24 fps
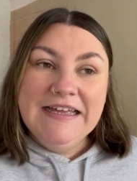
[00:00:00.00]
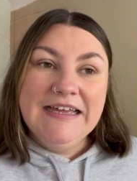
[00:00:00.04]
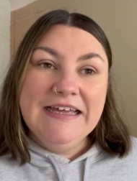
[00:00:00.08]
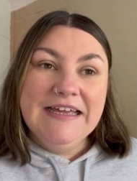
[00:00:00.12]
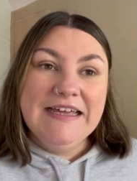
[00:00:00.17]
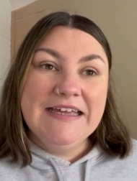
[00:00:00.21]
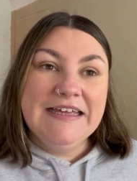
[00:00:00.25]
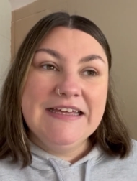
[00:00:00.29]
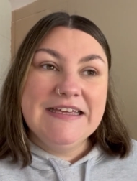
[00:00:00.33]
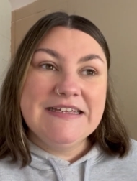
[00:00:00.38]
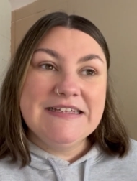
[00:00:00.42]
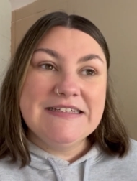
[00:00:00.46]

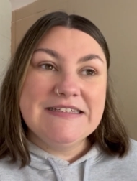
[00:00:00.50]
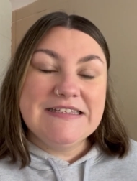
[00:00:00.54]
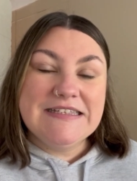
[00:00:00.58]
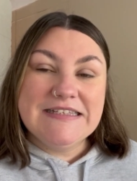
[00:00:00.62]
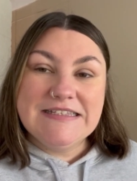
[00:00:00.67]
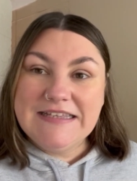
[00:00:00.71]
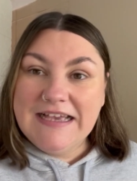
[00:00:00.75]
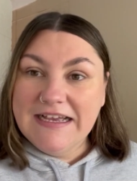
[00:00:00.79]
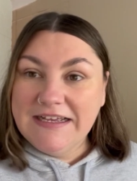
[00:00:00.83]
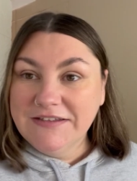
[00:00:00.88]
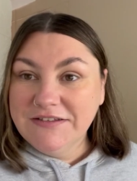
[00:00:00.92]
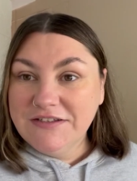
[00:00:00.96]
It is the
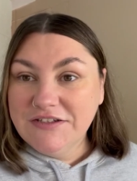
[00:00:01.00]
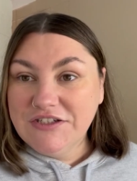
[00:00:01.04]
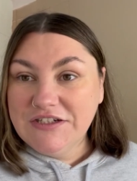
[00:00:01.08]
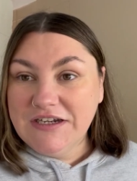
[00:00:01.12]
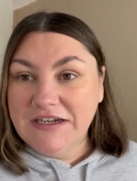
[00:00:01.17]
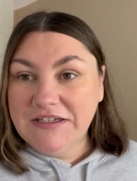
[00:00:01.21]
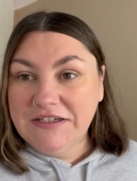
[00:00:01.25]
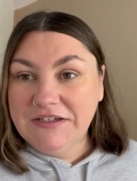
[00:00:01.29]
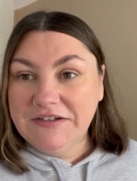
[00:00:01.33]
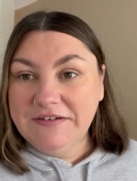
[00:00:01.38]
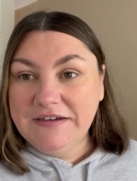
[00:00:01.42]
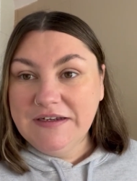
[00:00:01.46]
second of
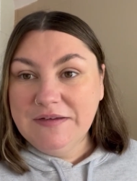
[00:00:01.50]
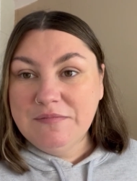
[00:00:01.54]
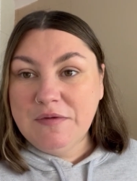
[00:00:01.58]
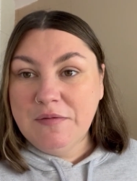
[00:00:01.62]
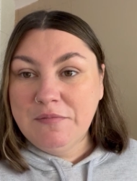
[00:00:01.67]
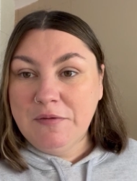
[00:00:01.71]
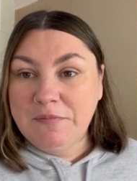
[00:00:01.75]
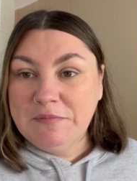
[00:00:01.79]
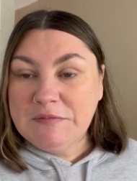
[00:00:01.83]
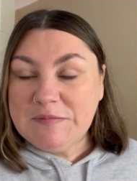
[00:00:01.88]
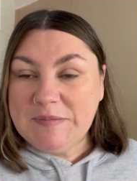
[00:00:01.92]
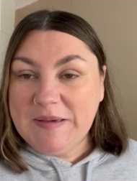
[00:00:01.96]
January, my
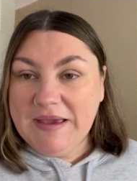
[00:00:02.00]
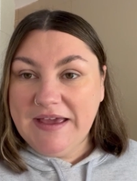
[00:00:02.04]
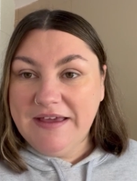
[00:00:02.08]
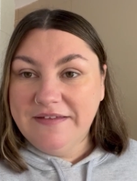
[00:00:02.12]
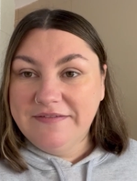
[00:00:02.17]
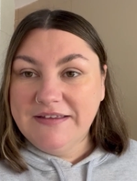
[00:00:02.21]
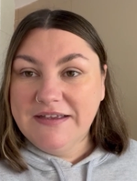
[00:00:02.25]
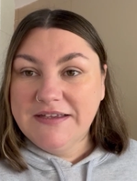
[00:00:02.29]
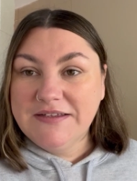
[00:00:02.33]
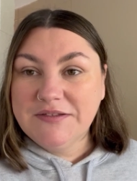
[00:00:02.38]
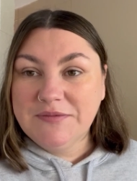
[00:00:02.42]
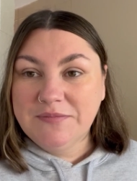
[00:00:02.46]
mum's
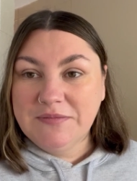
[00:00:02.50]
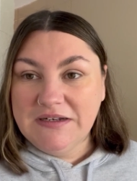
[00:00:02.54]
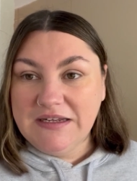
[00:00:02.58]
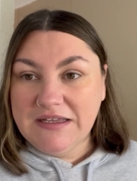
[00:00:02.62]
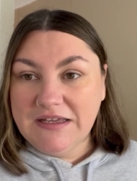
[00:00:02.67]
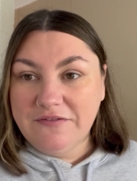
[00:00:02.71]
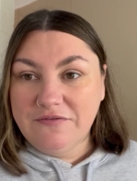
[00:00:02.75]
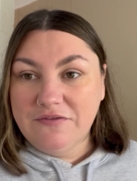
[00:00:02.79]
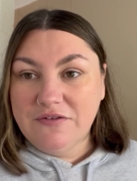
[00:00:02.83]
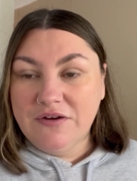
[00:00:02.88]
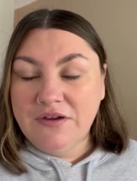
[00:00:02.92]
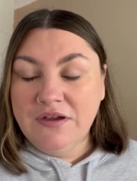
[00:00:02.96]
birthday, so I'm going to
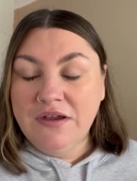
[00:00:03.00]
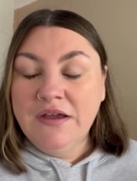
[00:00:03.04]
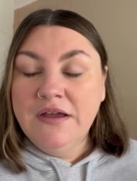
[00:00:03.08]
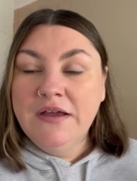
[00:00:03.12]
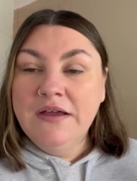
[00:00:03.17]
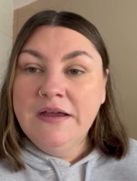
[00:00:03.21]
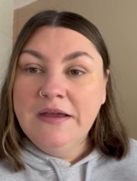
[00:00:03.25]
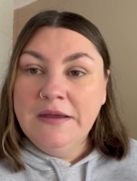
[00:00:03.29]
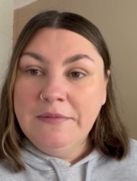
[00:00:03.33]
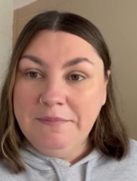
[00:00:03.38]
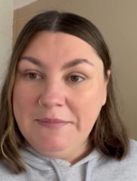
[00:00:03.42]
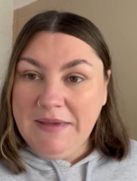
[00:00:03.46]
give her
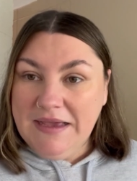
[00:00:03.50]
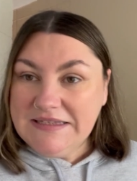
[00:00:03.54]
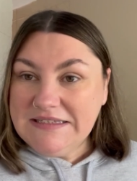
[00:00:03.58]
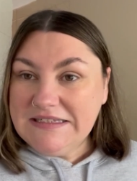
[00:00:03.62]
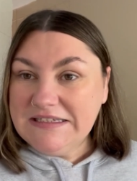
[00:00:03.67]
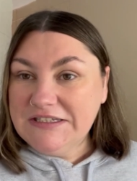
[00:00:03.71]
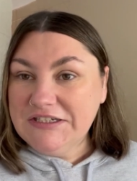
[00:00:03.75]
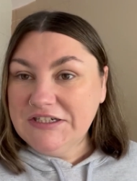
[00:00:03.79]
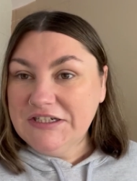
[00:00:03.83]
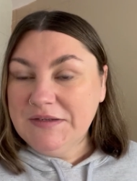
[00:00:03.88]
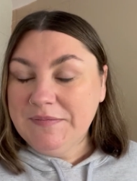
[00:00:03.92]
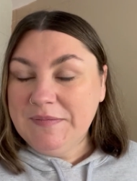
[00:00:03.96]
a
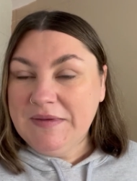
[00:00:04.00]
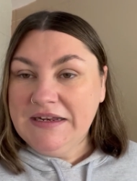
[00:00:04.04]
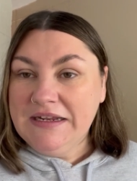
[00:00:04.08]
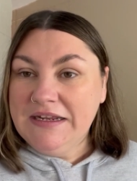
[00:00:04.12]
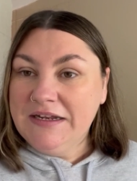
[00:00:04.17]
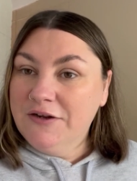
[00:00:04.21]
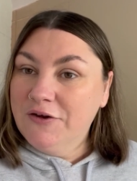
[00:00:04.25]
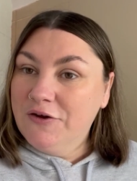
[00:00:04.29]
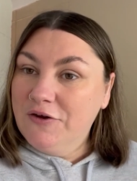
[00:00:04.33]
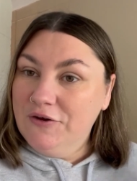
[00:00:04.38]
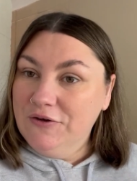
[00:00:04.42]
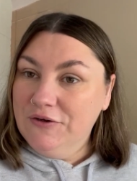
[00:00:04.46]
message in a minute
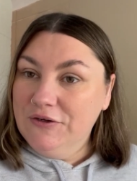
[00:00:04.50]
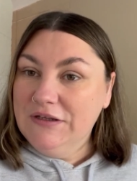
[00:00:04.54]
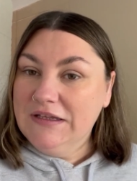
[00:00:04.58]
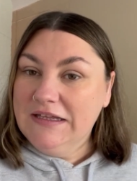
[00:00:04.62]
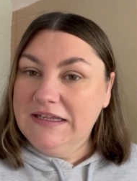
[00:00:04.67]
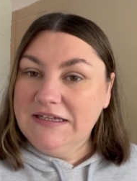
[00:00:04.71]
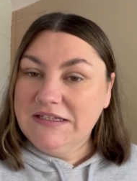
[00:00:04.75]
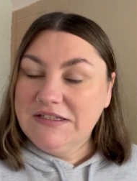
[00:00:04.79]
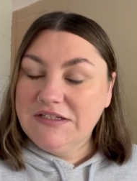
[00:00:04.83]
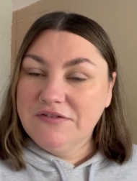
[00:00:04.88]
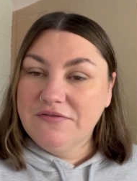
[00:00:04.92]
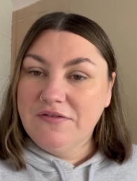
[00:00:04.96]
and a call
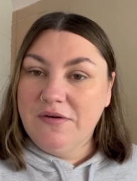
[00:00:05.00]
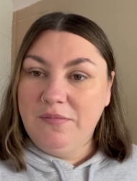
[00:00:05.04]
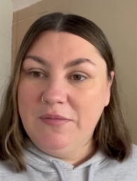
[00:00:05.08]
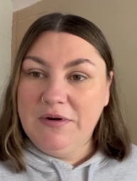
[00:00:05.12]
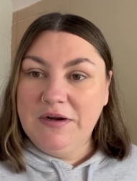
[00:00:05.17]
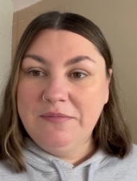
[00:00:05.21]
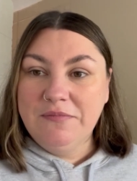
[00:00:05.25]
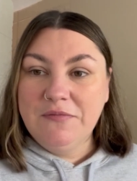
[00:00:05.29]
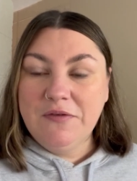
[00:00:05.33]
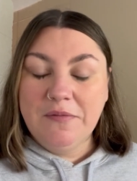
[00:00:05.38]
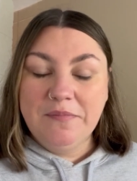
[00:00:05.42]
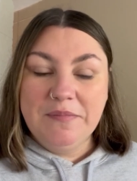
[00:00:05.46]
later on when
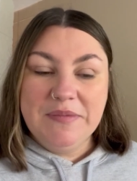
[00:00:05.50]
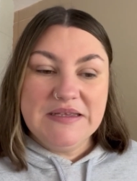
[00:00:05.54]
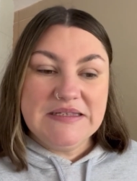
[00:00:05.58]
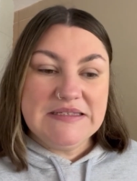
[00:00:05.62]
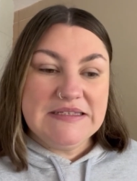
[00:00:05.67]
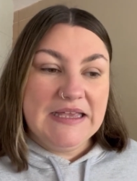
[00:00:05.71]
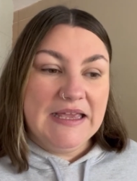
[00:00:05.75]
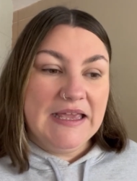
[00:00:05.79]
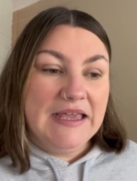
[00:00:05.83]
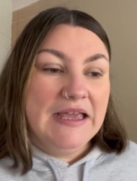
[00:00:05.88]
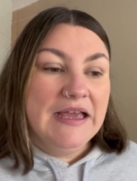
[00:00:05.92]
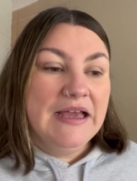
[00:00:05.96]
I'm not
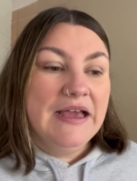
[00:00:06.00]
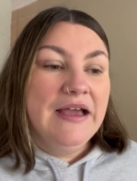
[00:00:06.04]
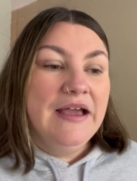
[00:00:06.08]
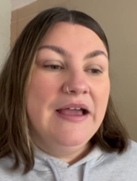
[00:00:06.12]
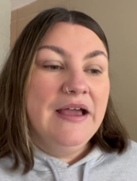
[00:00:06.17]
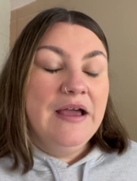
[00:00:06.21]
busy.